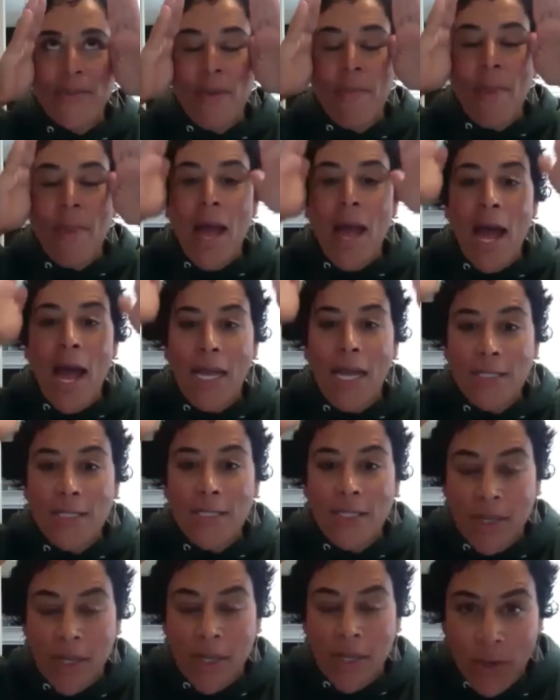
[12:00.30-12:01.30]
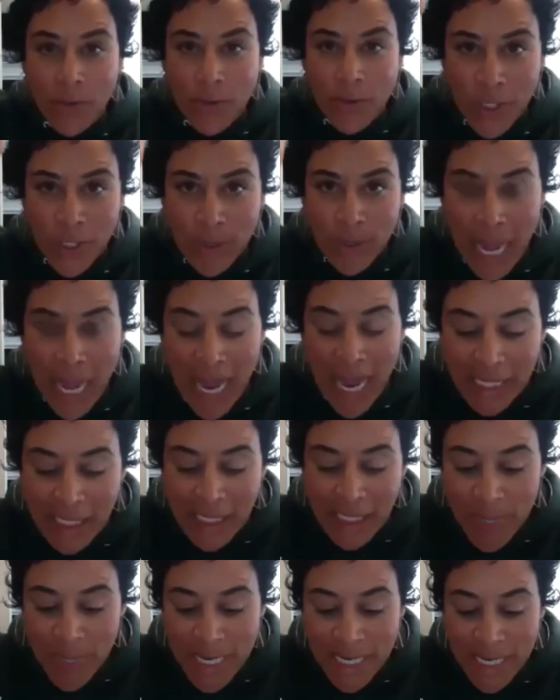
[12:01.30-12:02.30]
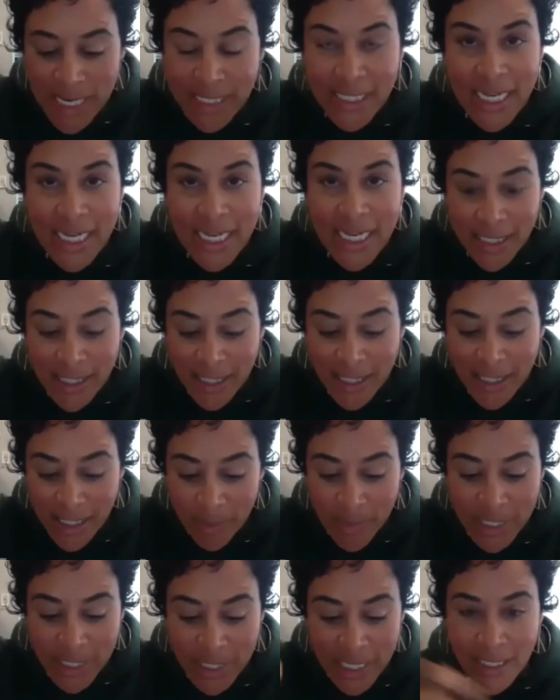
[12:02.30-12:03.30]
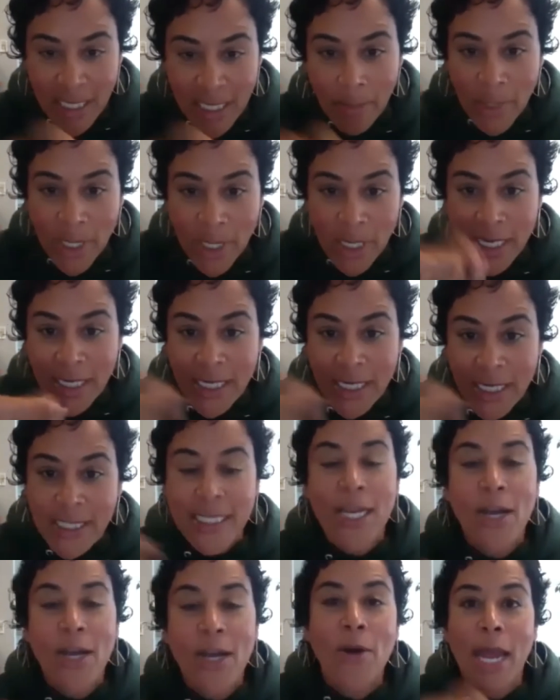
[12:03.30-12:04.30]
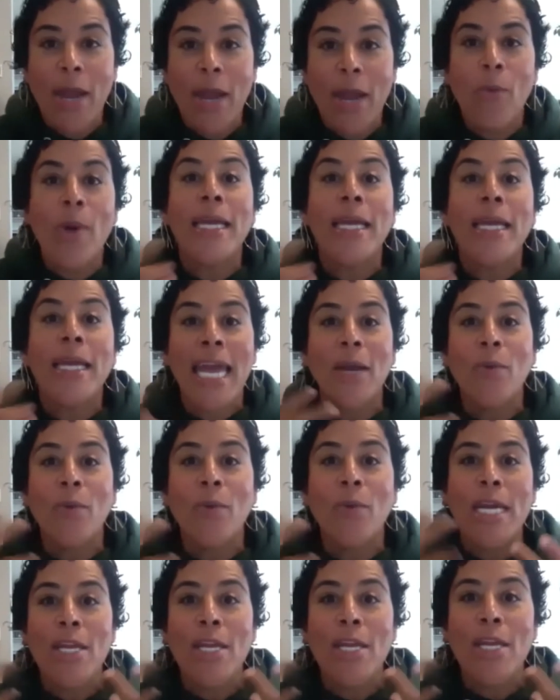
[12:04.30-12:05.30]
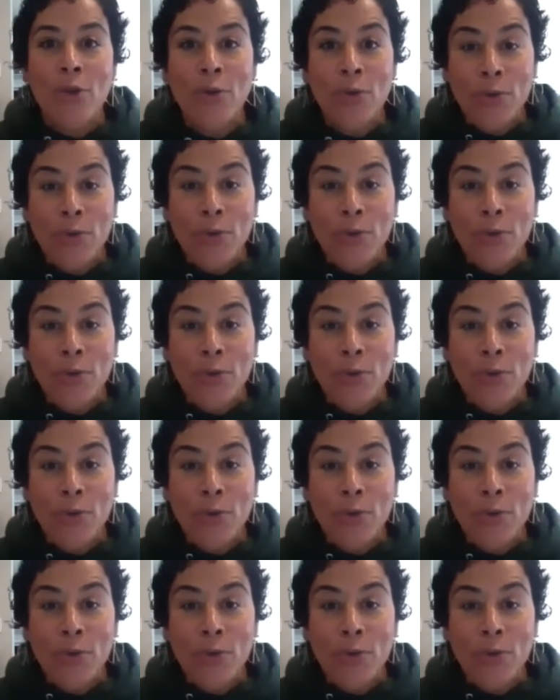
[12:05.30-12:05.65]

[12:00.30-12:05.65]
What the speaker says: my eyes go to A's, B's, C's, and some D's. I'm looking to see, okay, what can we use?